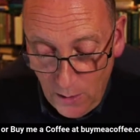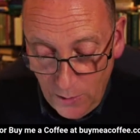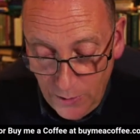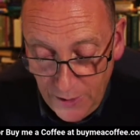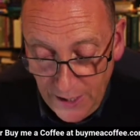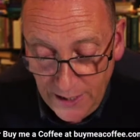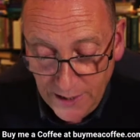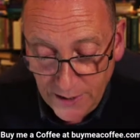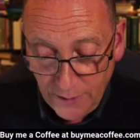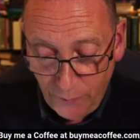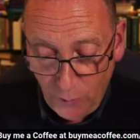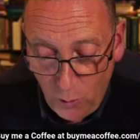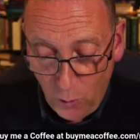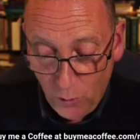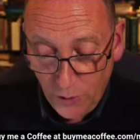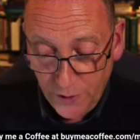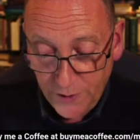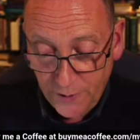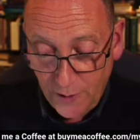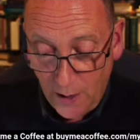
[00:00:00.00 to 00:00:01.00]
These, of
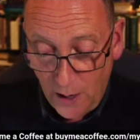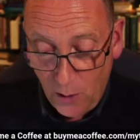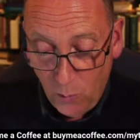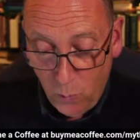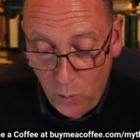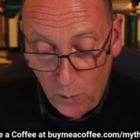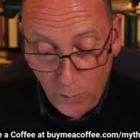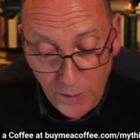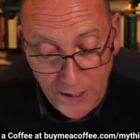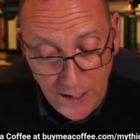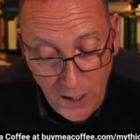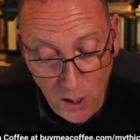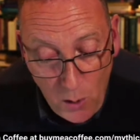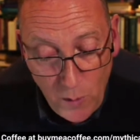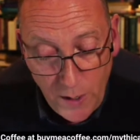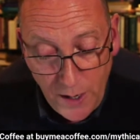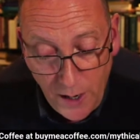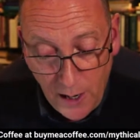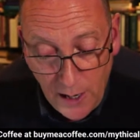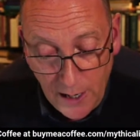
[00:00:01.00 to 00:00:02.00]
course, are what we know
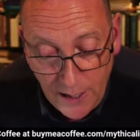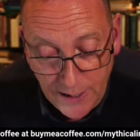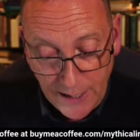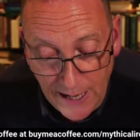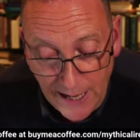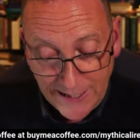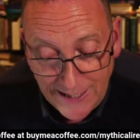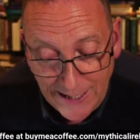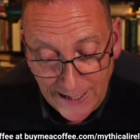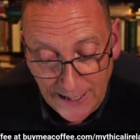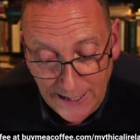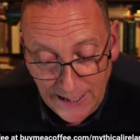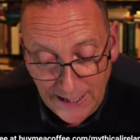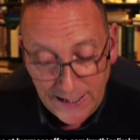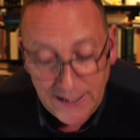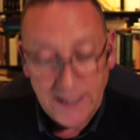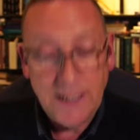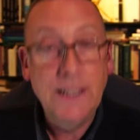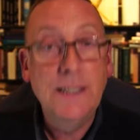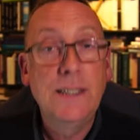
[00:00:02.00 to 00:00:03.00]
in Ireland as
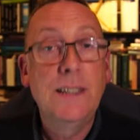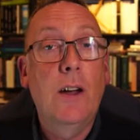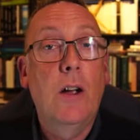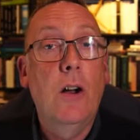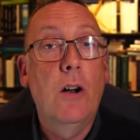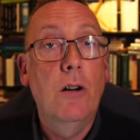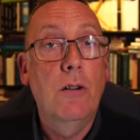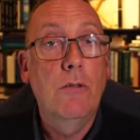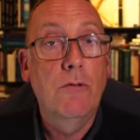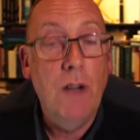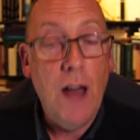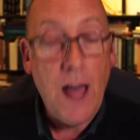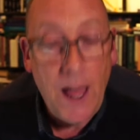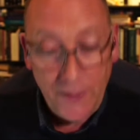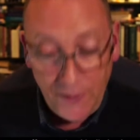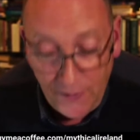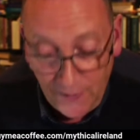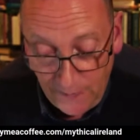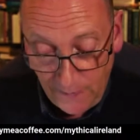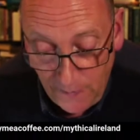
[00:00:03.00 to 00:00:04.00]
lisses or
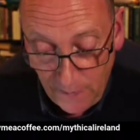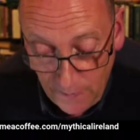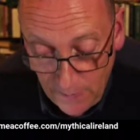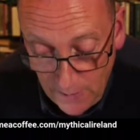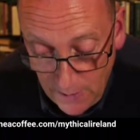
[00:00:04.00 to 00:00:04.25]
raths,